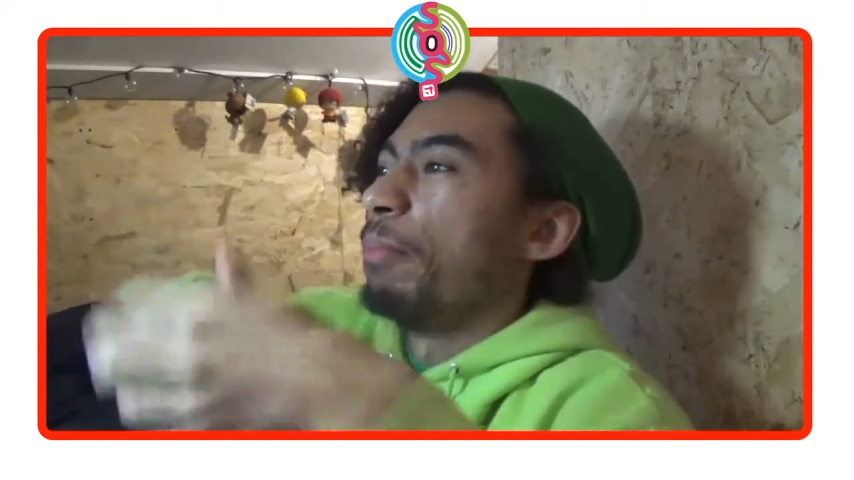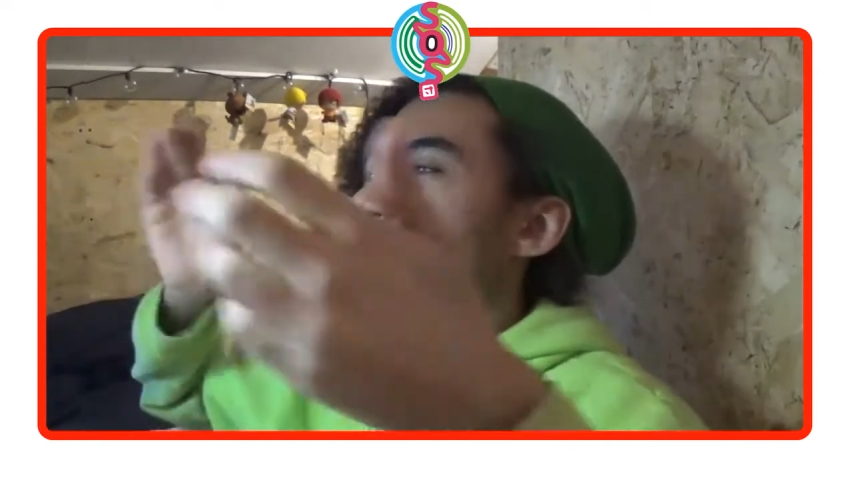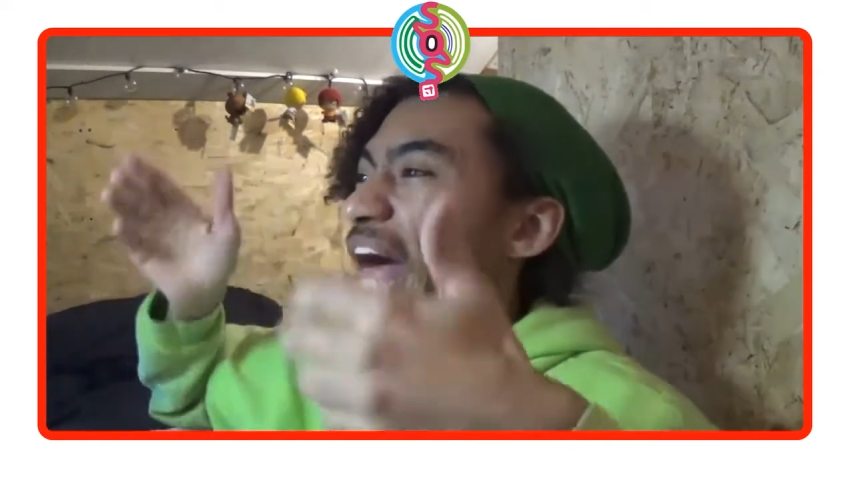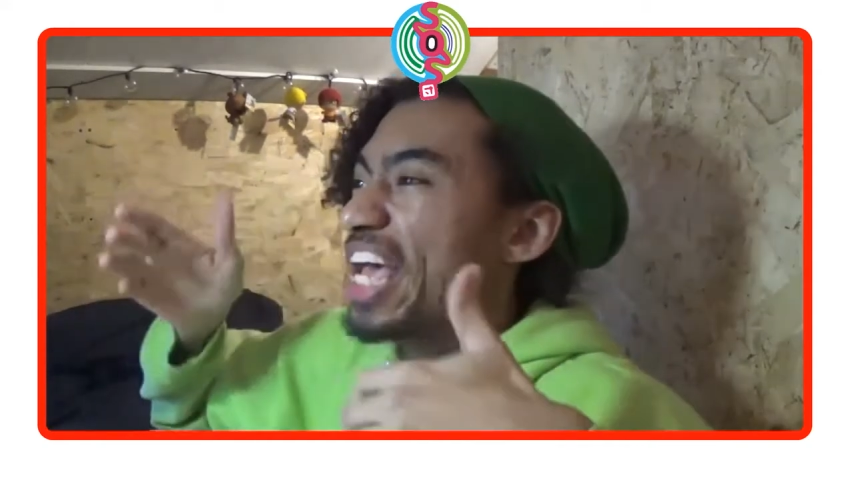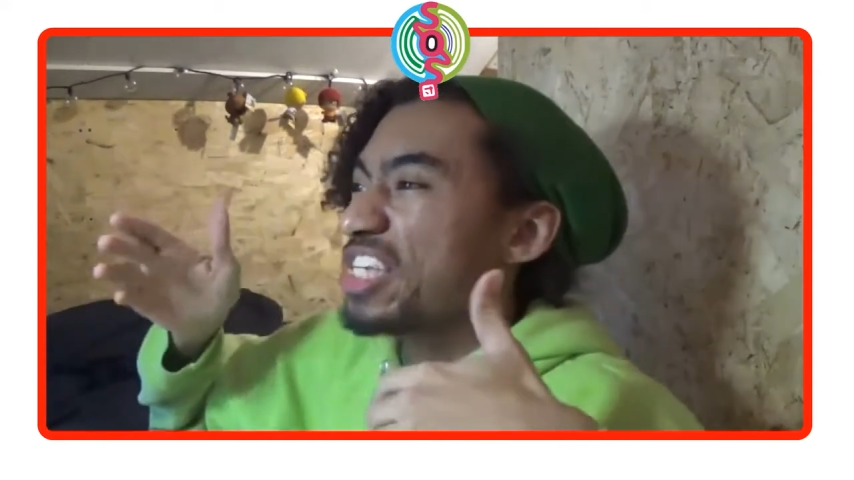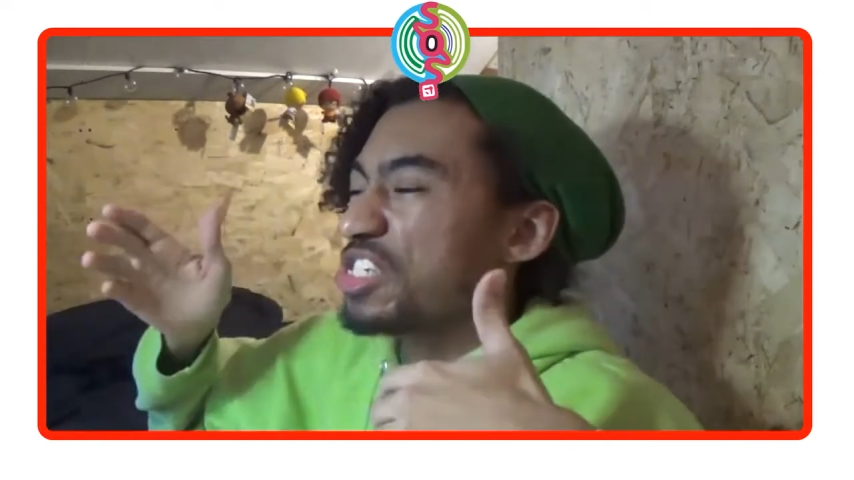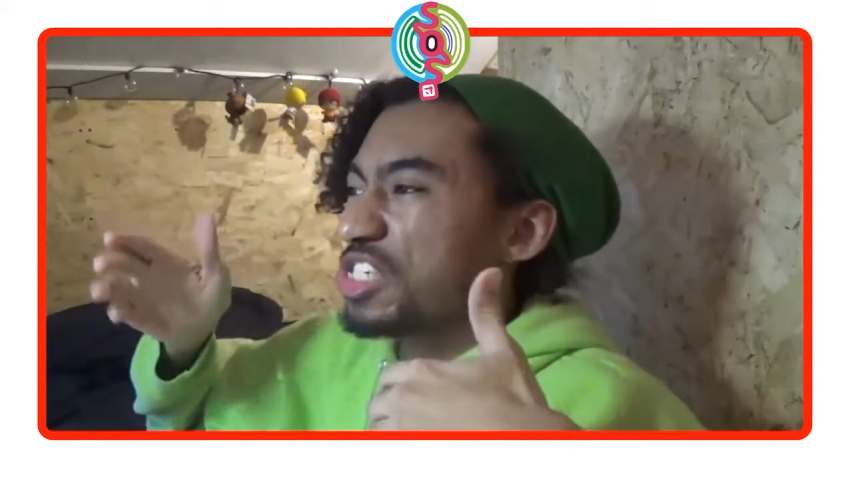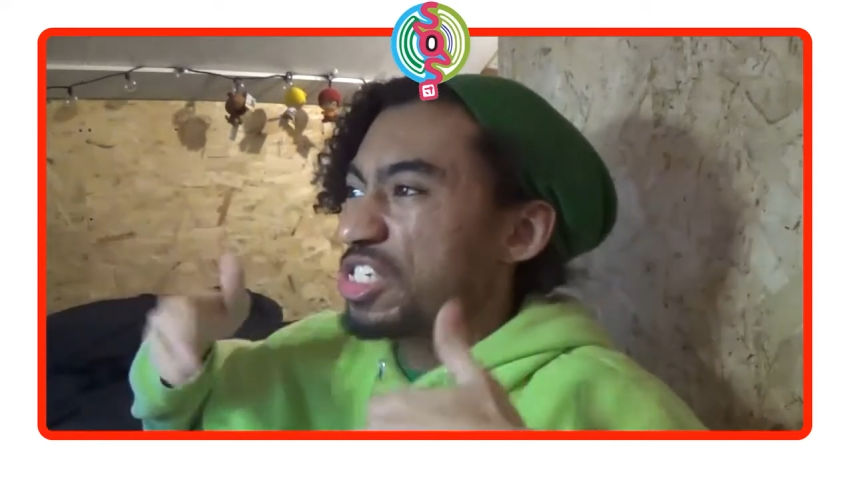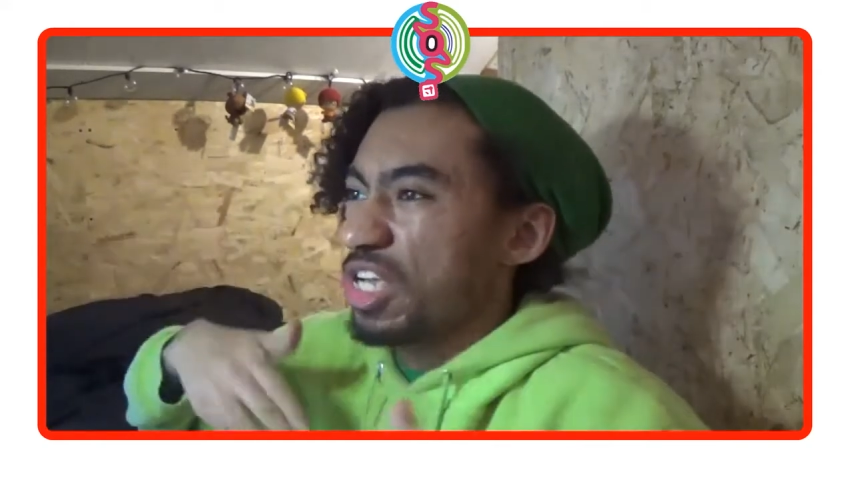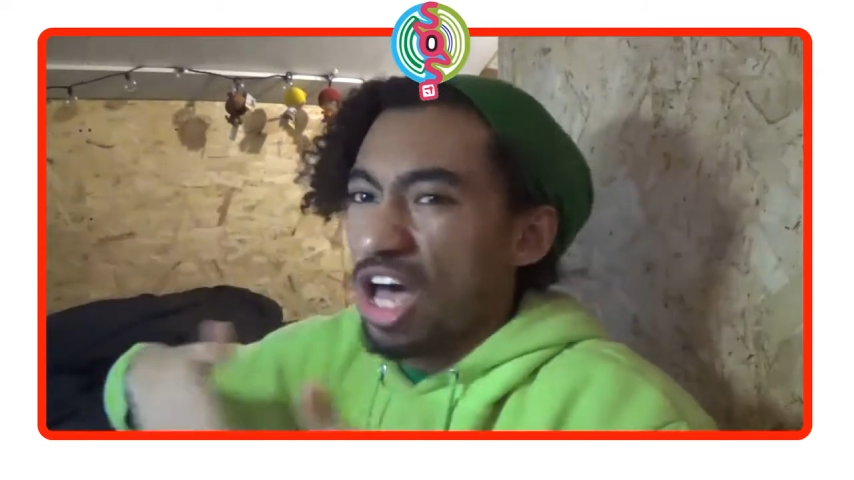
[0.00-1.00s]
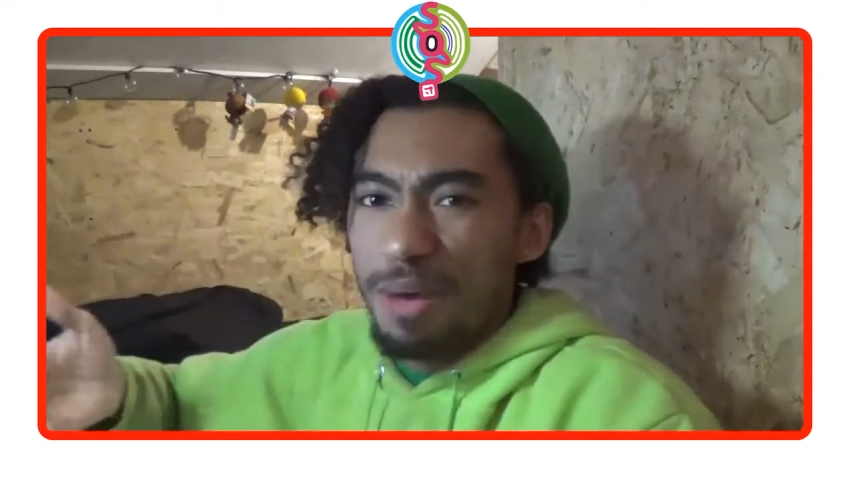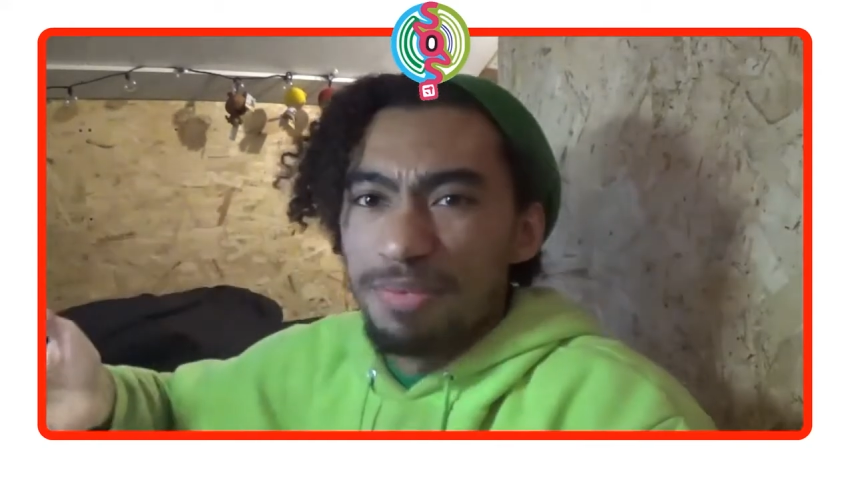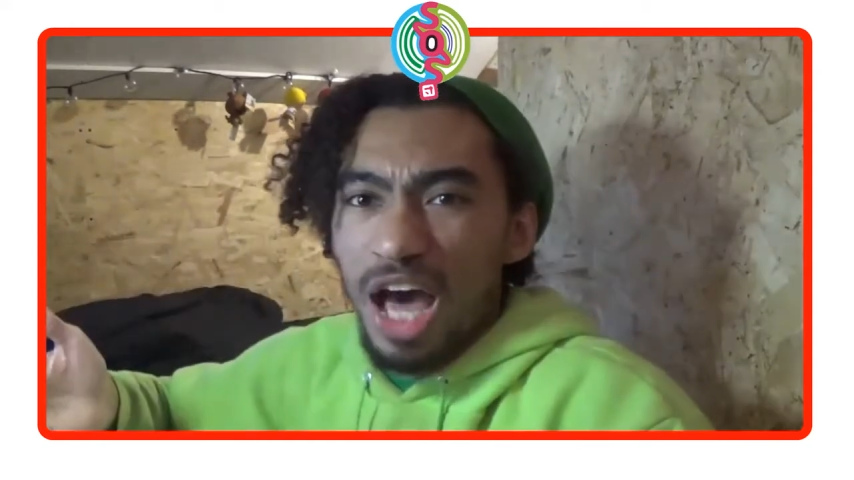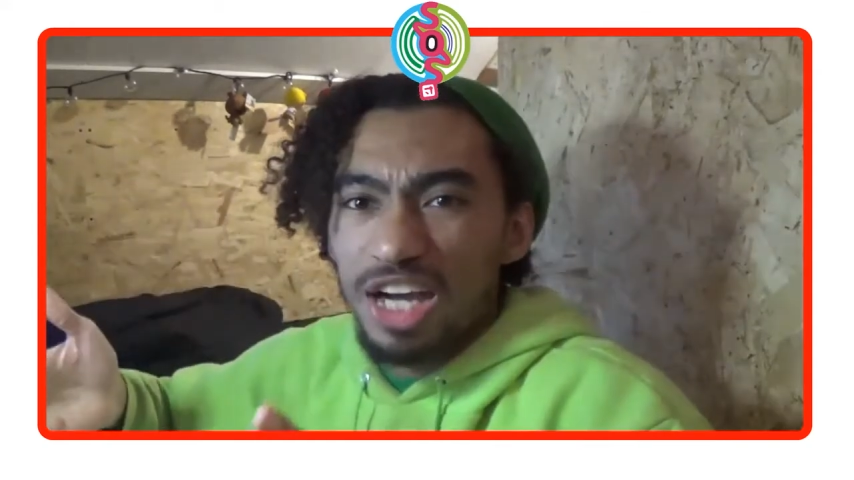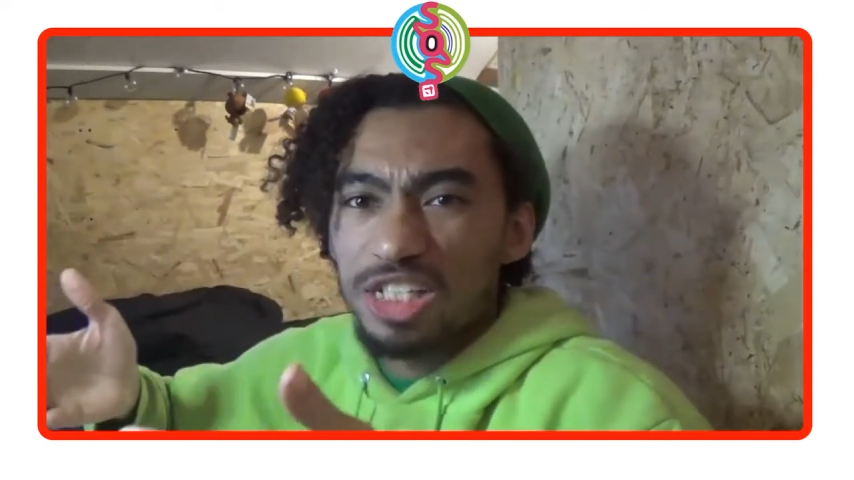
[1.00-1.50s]
blasts
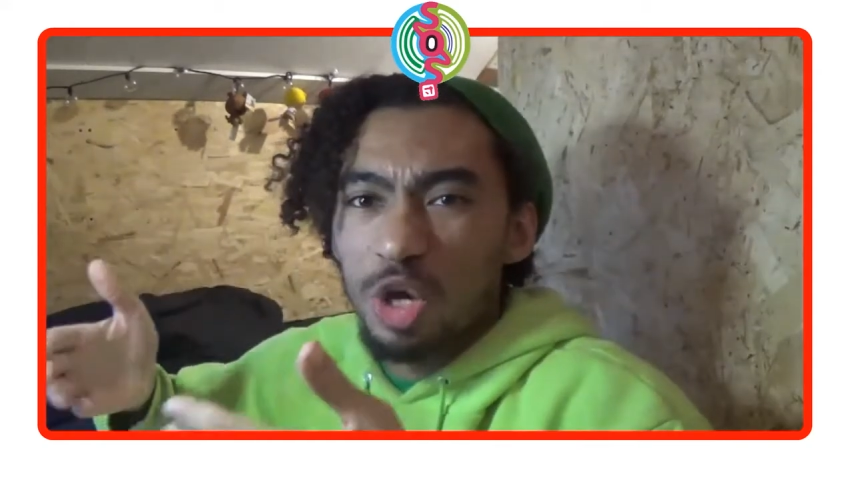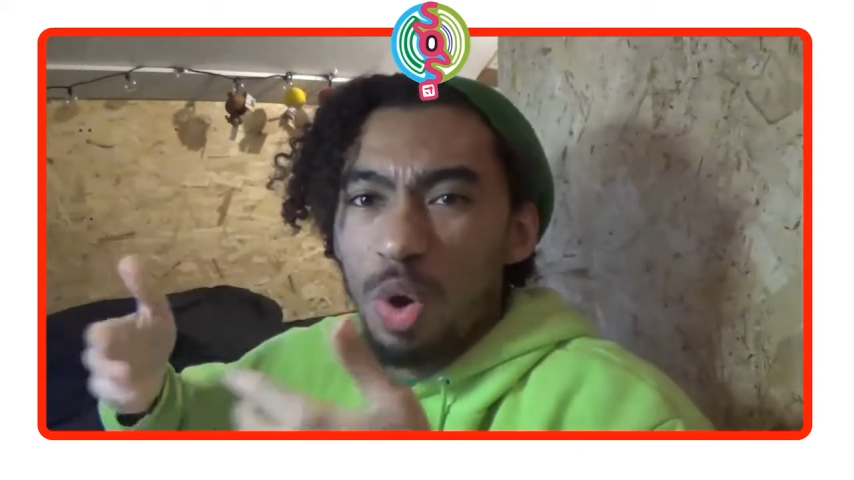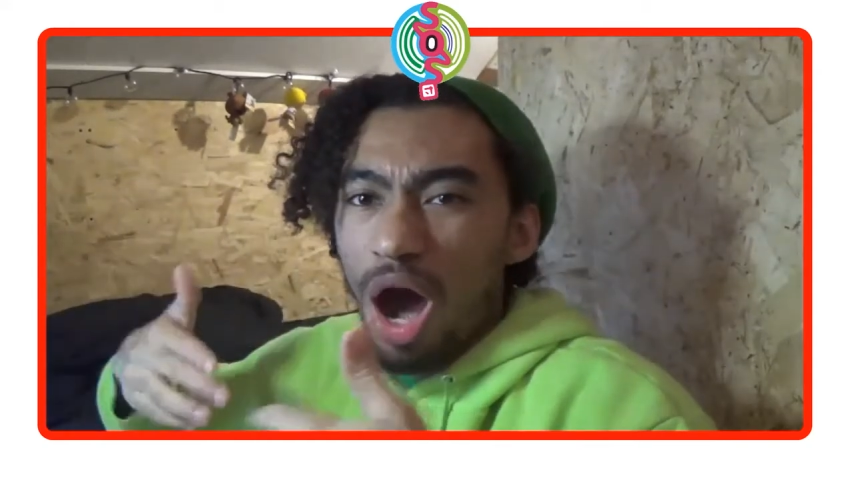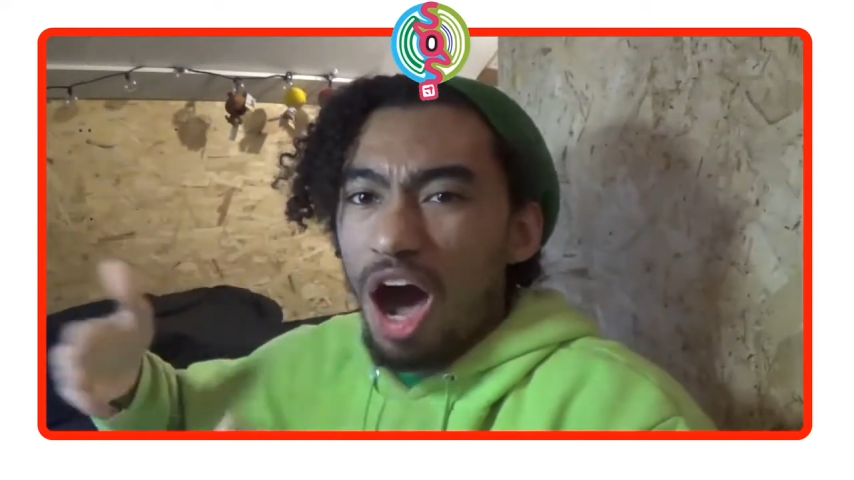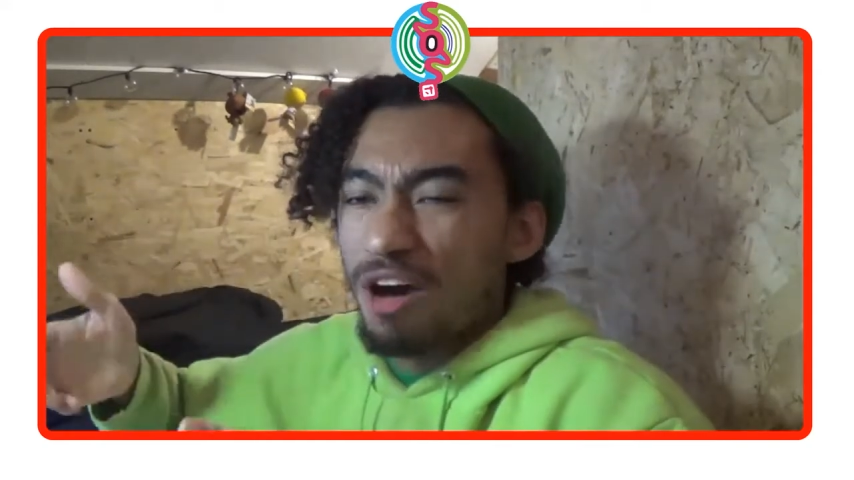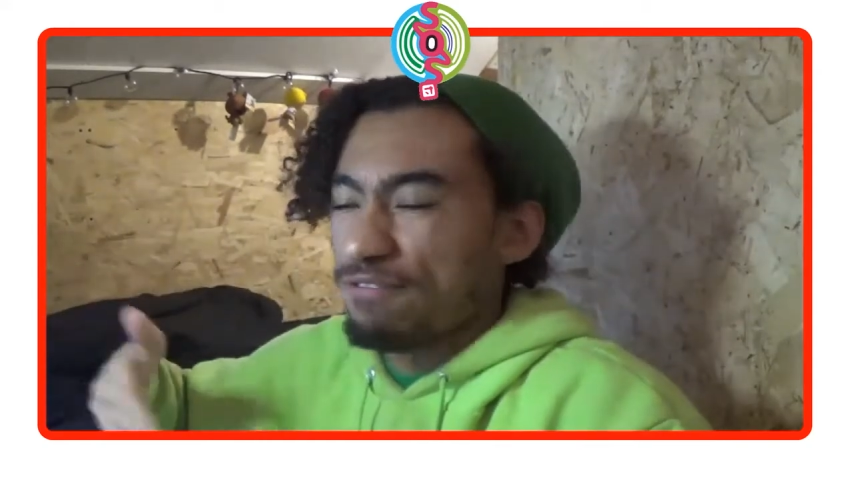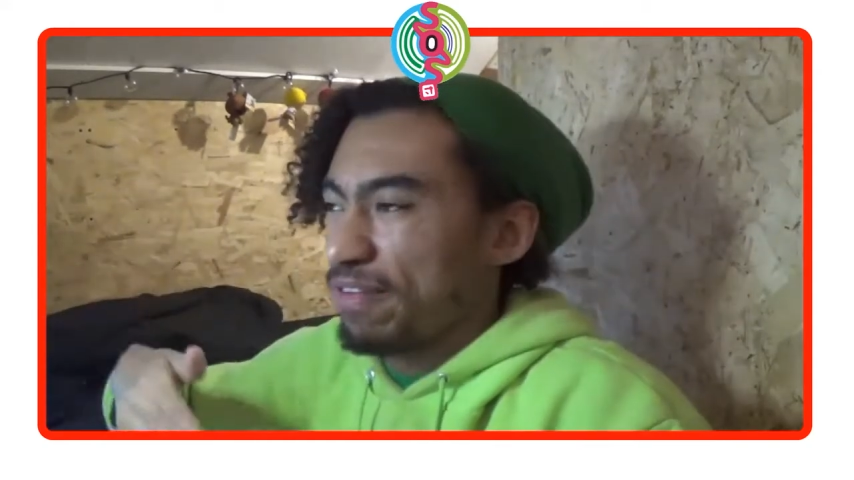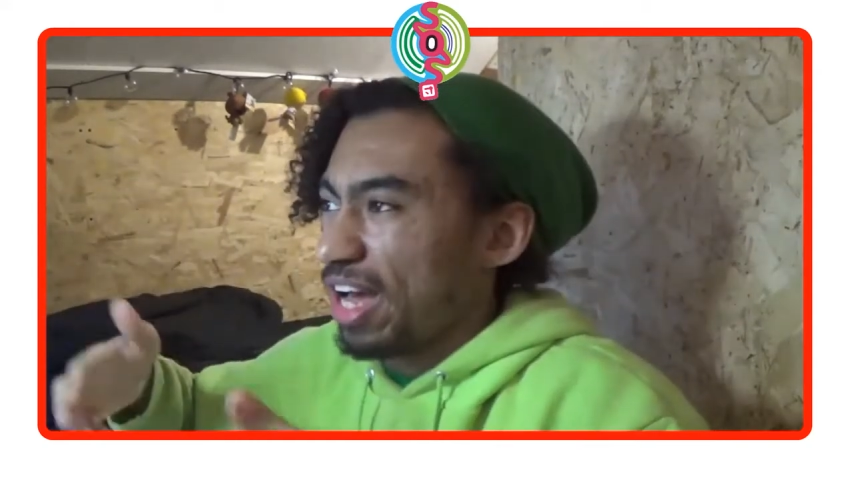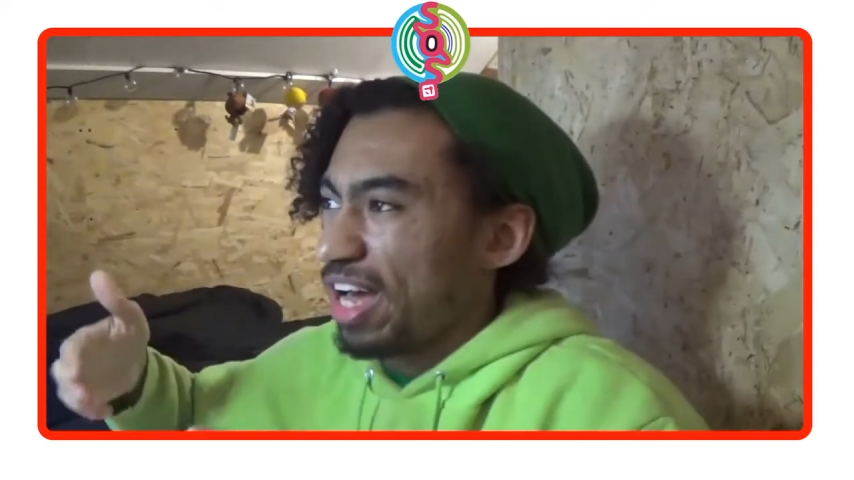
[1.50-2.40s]
Nagato off,